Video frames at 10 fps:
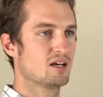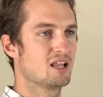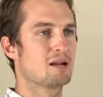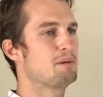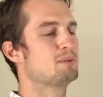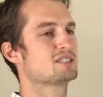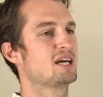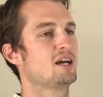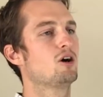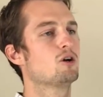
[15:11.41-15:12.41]
A lot of people
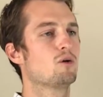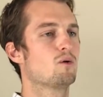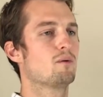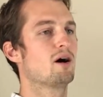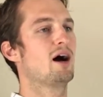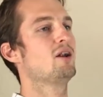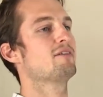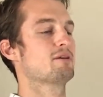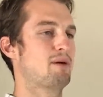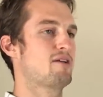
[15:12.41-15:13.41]
say, oh no, well, I don't
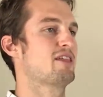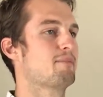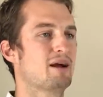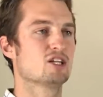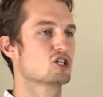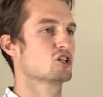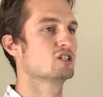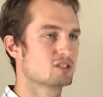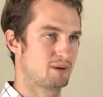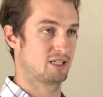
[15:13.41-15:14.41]
have to pay for that. My
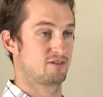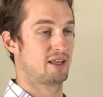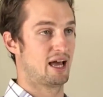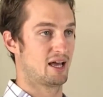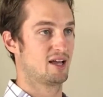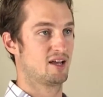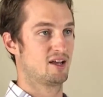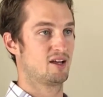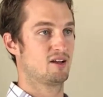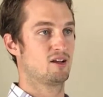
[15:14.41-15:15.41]
insurance pays for that.
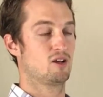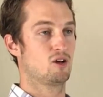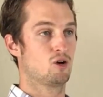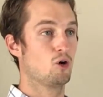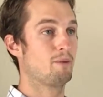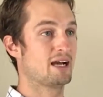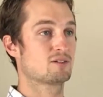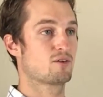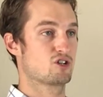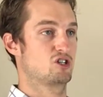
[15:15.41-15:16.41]
Who pays
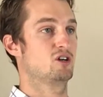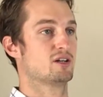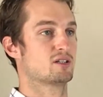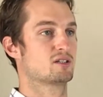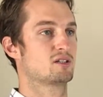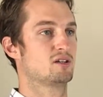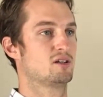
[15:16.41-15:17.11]
for insurance?